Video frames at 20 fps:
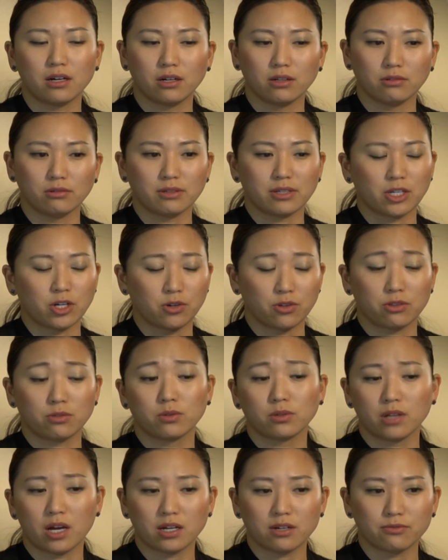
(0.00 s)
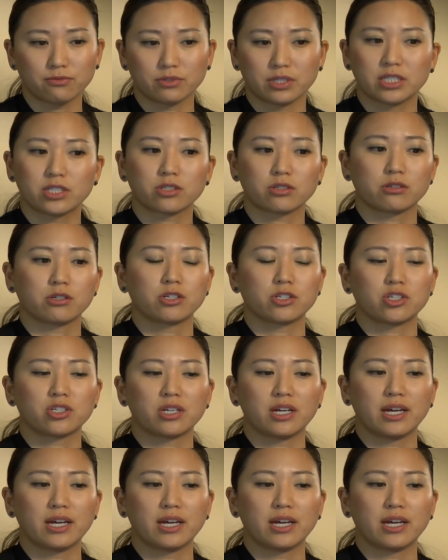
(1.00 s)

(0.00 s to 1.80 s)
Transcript: through a lot of research